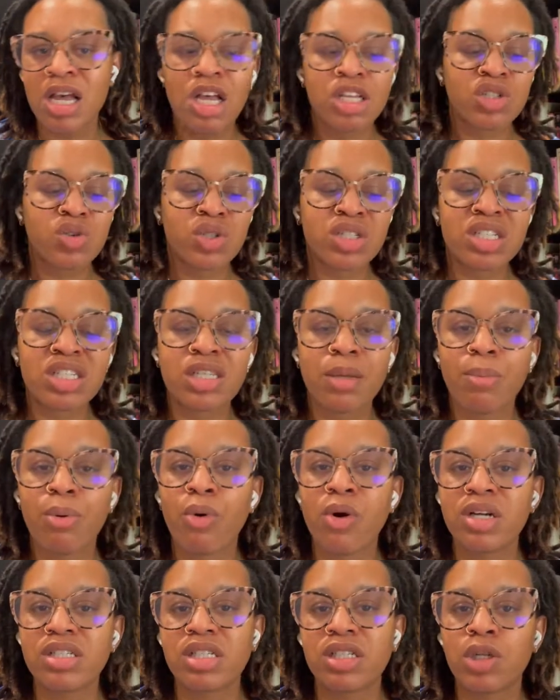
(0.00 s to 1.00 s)
So it's just
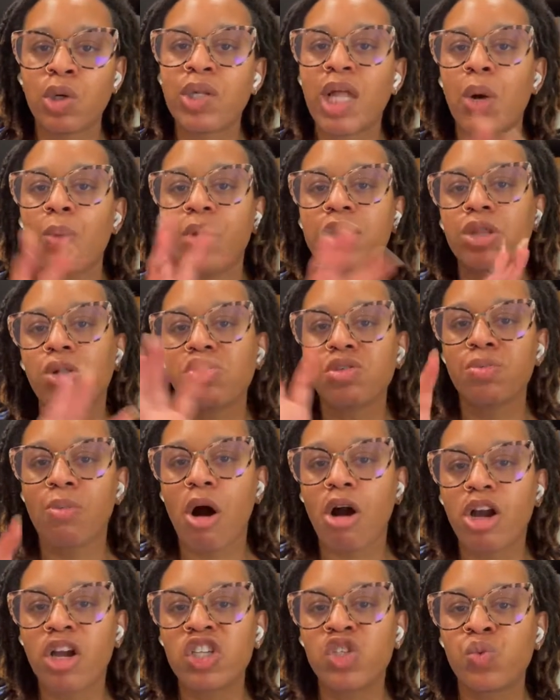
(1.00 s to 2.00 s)
important to know like what those
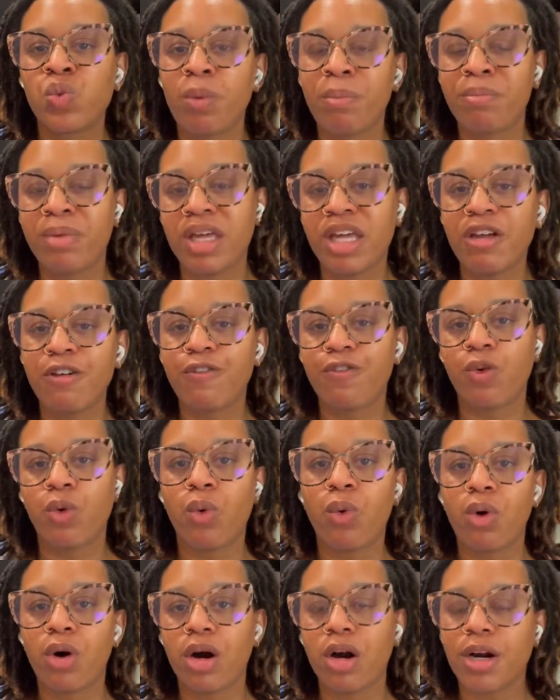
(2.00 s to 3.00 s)
markers would be
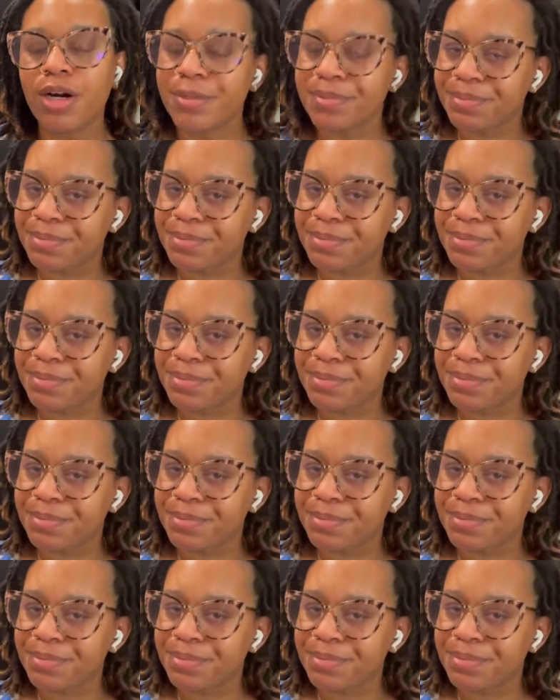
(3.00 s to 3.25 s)
for